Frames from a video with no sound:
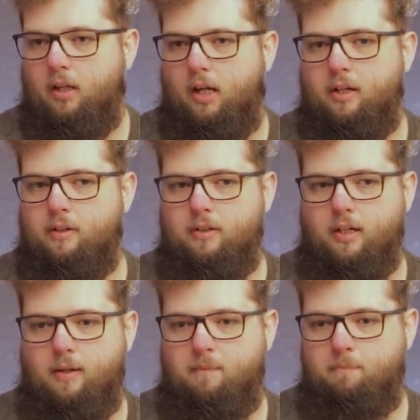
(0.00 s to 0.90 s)
And
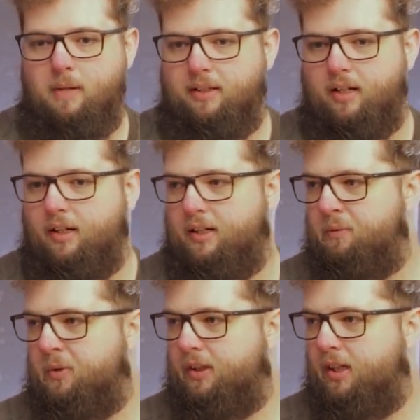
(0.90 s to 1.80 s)
back then I
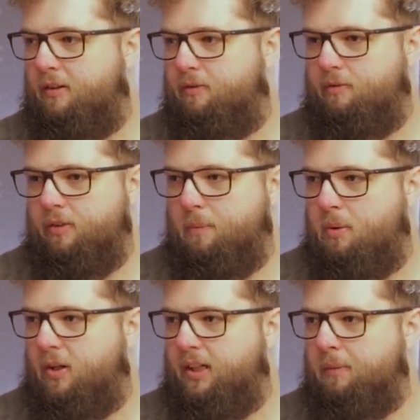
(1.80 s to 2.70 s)
didn't really have,
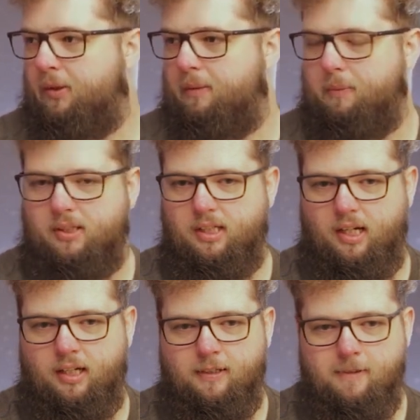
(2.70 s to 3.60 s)
pocket money per
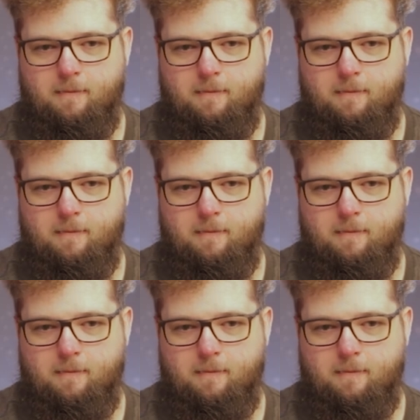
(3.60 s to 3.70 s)
se.